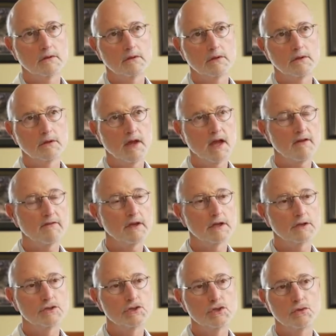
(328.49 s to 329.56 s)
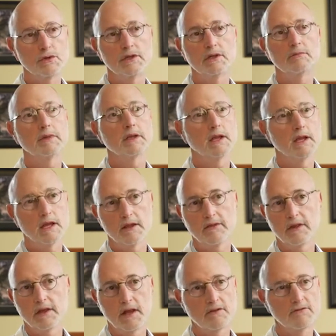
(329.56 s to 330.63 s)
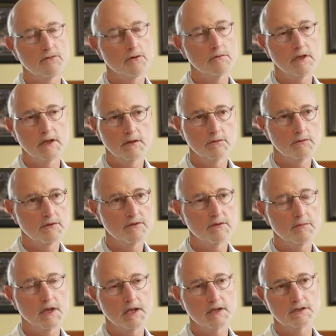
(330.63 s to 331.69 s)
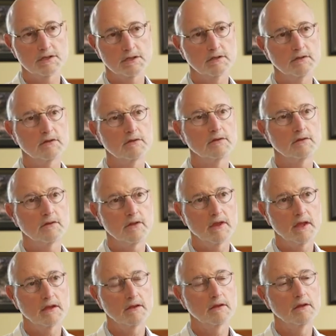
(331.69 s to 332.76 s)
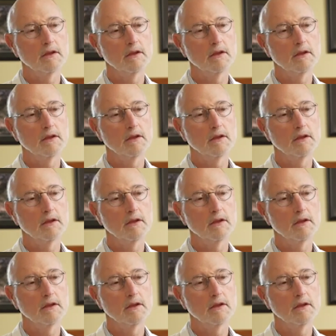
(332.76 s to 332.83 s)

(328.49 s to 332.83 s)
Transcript: having a joint plan that I formulate with the patient so that